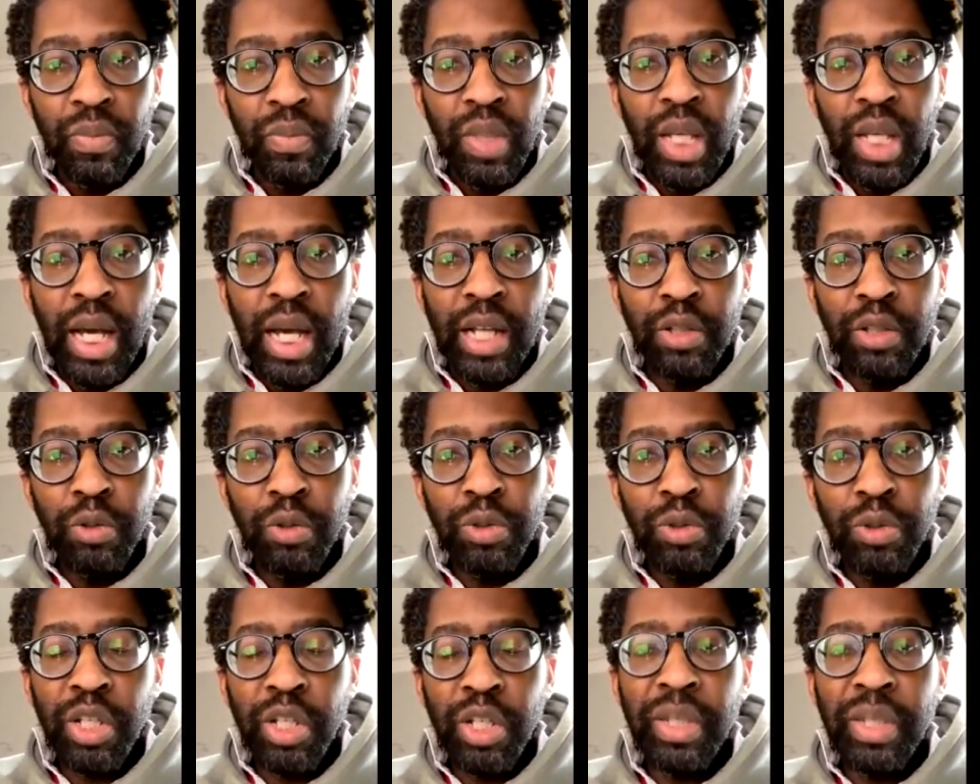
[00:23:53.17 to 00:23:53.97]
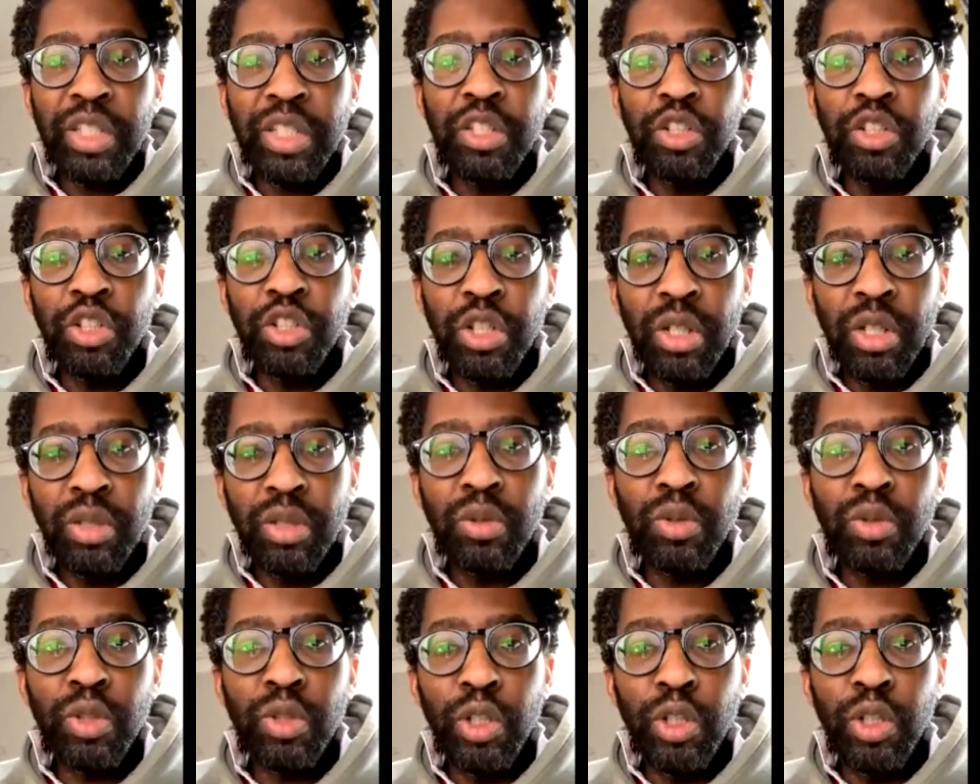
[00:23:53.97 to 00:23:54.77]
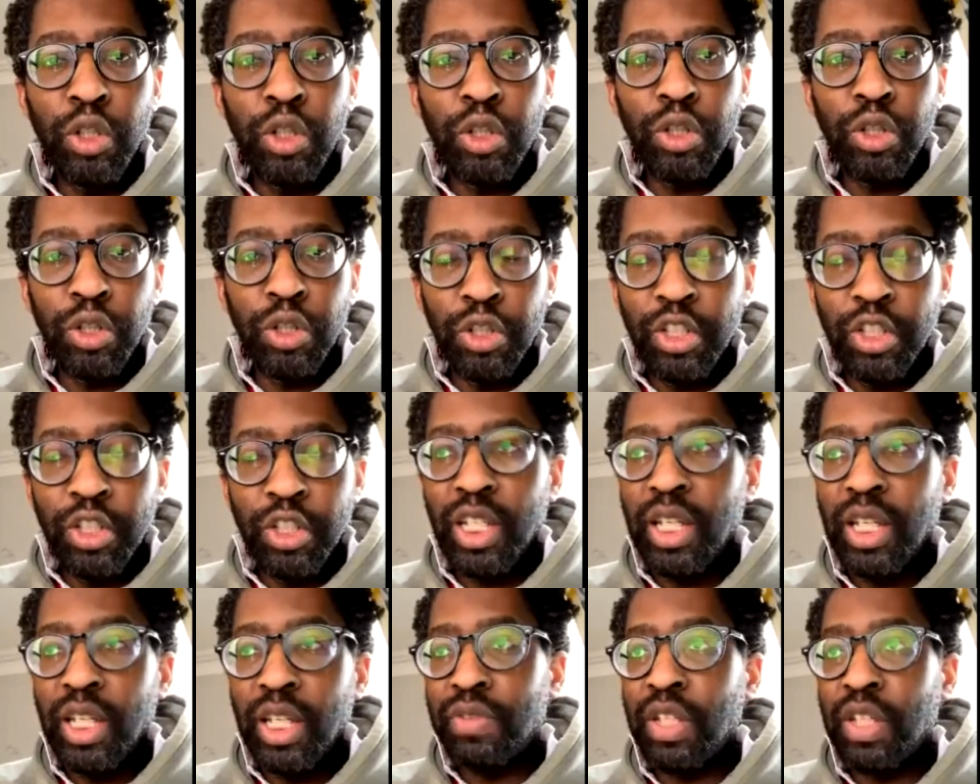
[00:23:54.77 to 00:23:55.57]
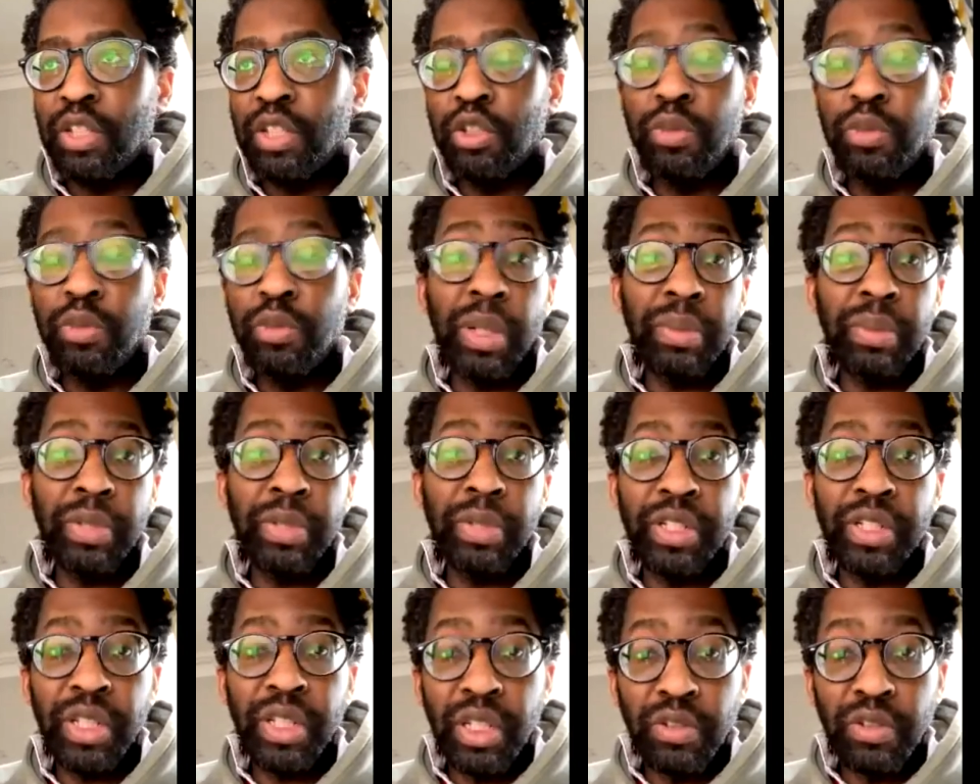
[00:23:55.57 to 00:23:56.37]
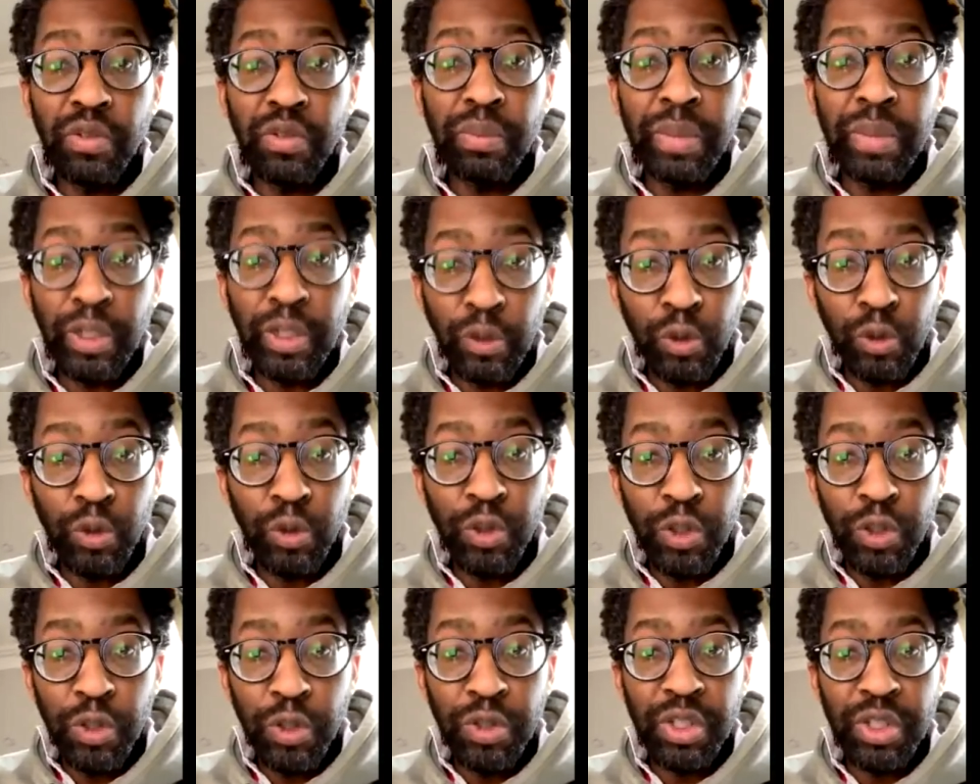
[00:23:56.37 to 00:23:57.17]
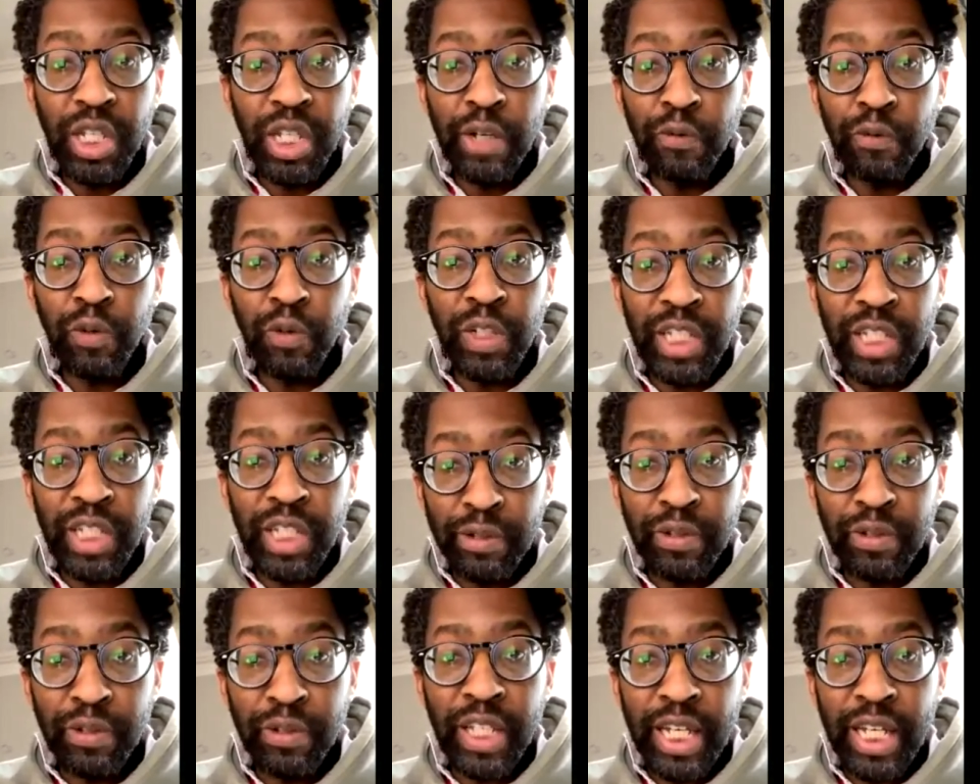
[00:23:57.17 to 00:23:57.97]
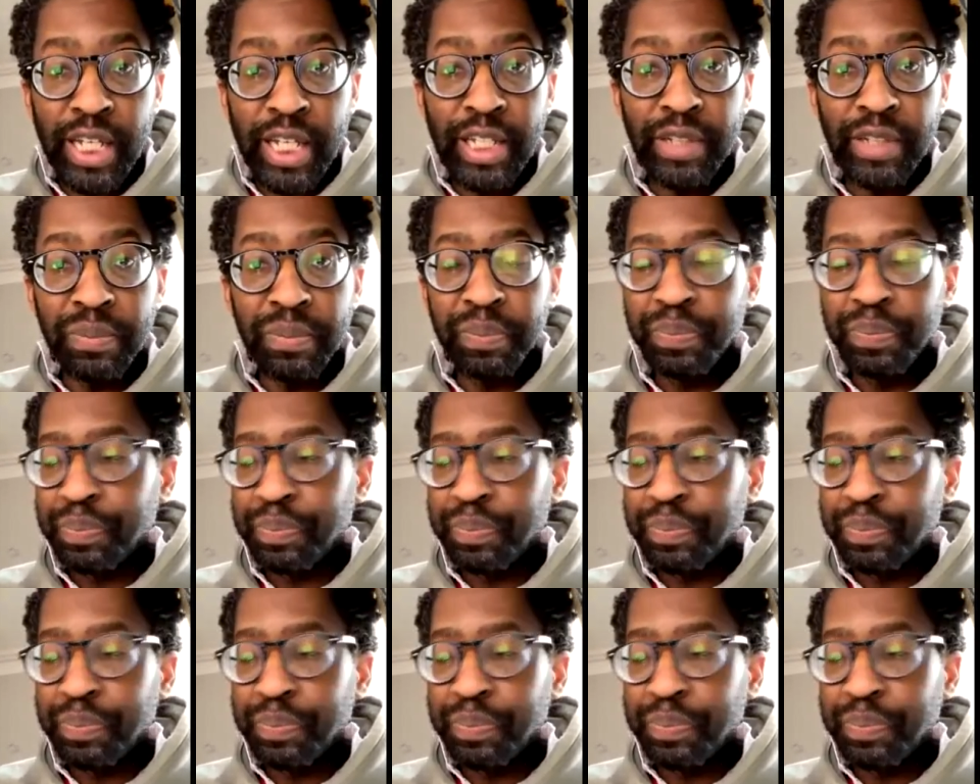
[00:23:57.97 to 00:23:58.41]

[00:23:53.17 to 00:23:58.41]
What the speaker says: And also it makes the journals look good if they do publish things from medical students every now and again.